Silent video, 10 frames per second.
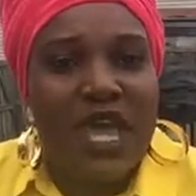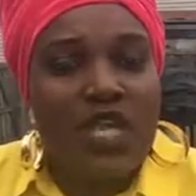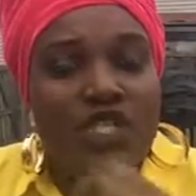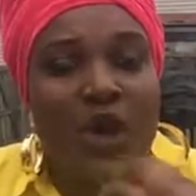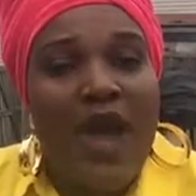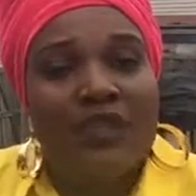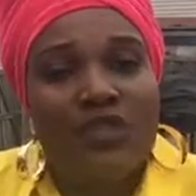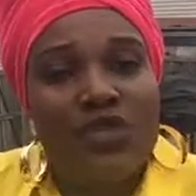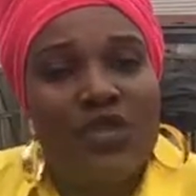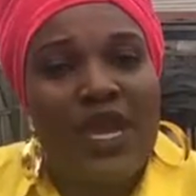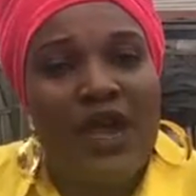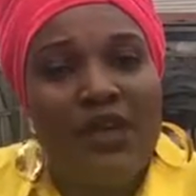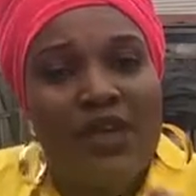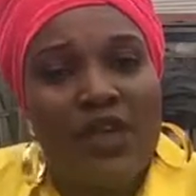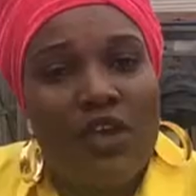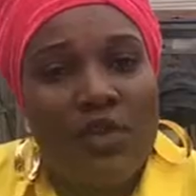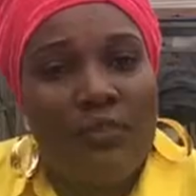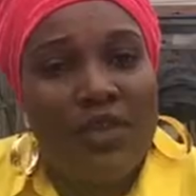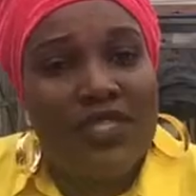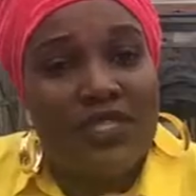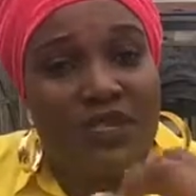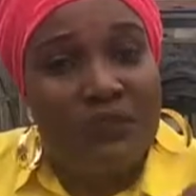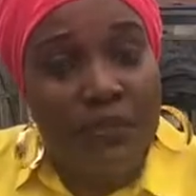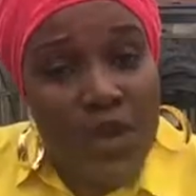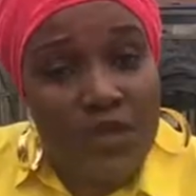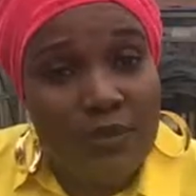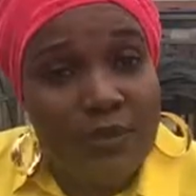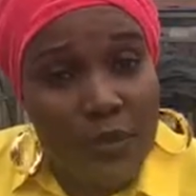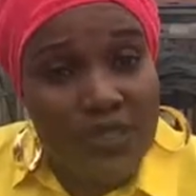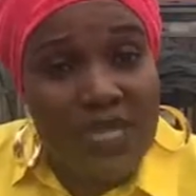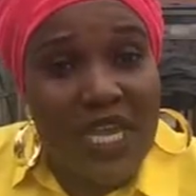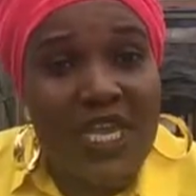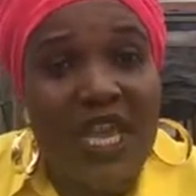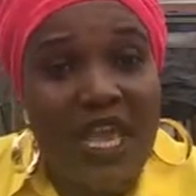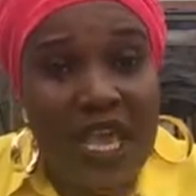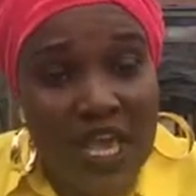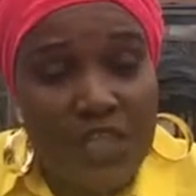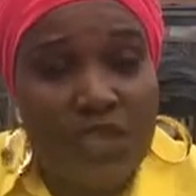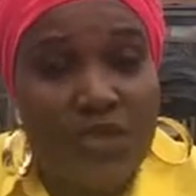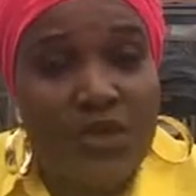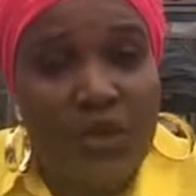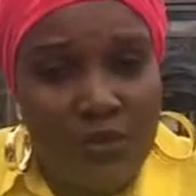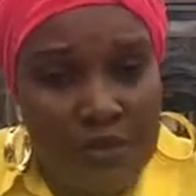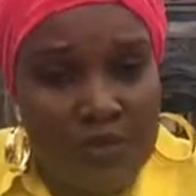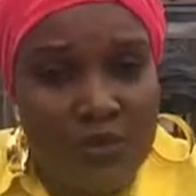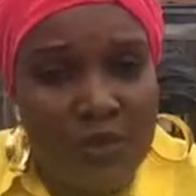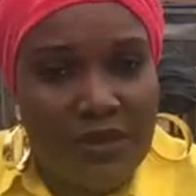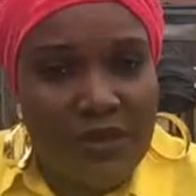So how do you now incorporate more protein into your regimen?